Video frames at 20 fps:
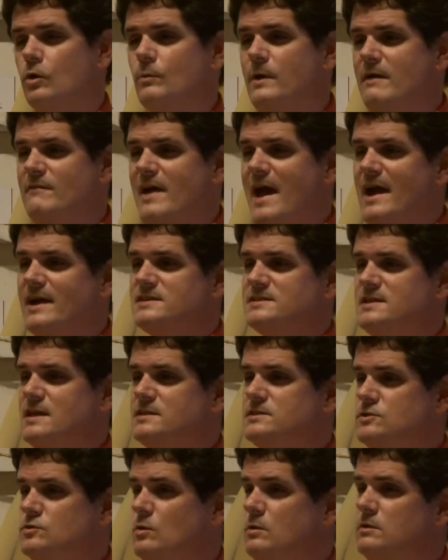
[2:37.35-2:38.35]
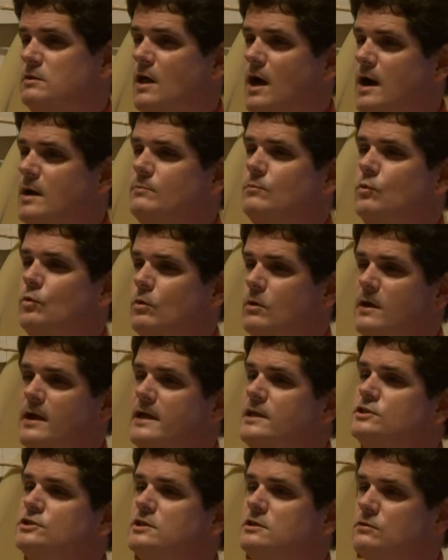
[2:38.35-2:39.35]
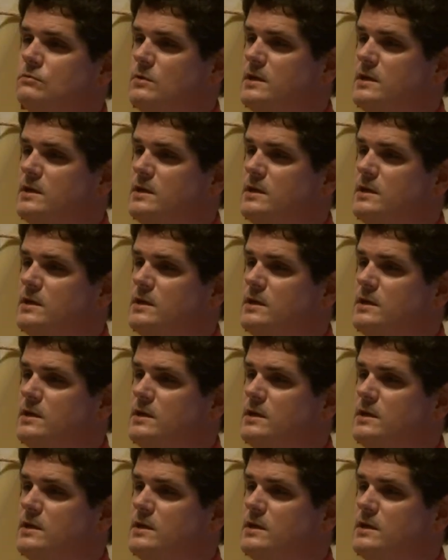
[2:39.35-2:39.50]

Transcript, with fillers: We have access to a lot more ancient